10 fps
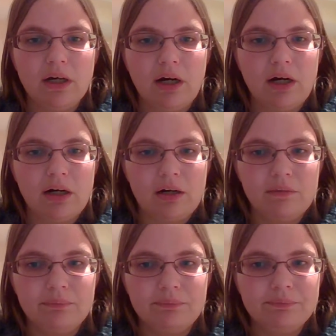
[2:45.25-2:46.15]

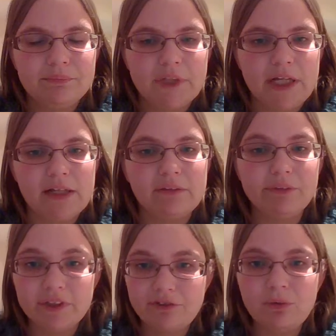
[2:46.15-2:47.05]
Um, and
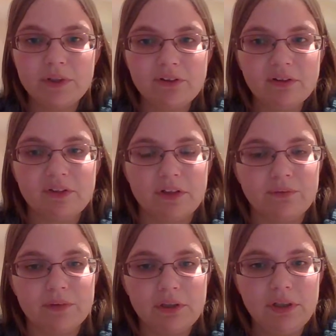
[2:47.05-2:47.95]
religion went
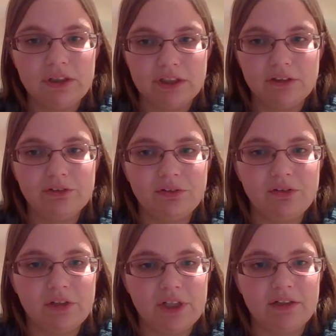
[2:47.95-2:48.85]
successfully, and English and
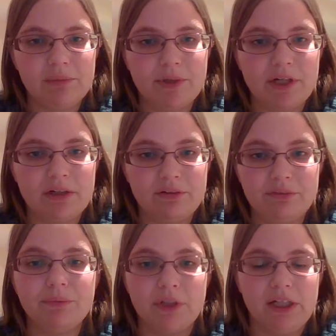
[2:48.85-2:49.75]
science I
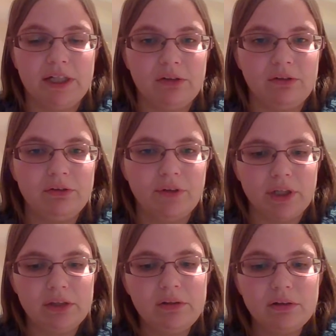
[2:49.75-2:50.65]
passed with, again, good
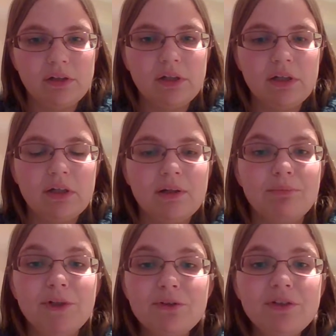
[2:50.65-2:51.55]
grades.
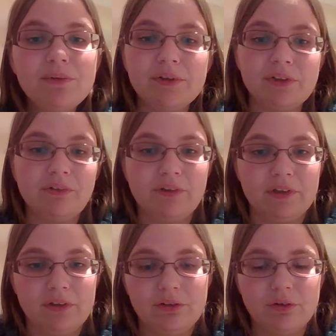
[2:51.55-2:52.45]
Music was
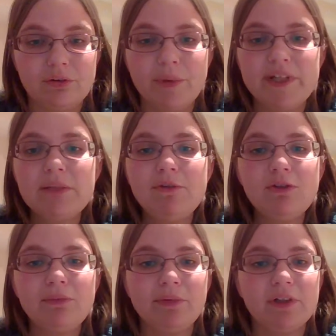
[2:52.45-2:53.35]
interesting. So the way the
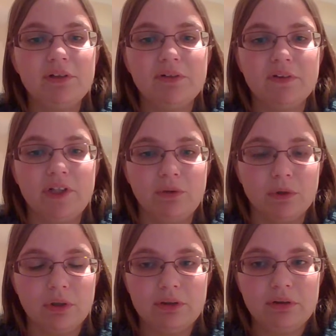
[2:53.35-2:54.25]
music religion thing
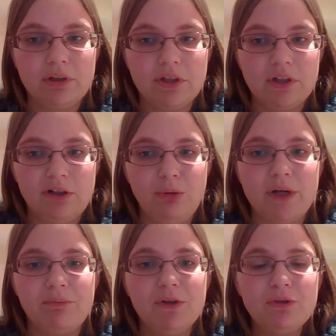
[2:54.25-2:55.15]
worked, you
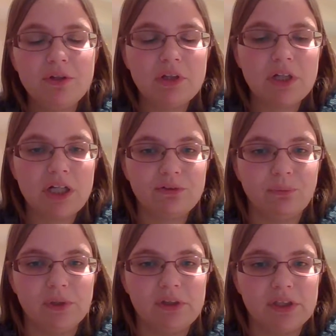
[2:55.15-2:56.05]
had music class
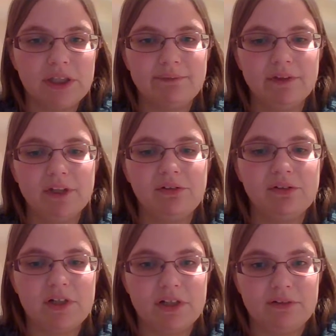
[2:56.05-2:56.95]
one day, religion
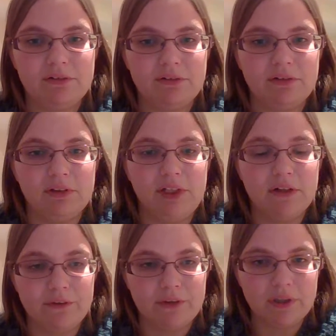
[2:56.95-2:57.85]
class the
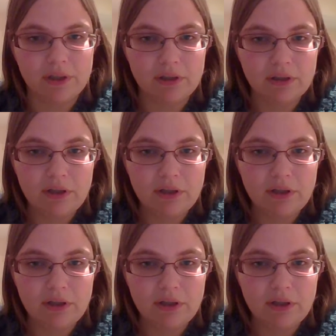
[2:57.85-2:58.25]
other day.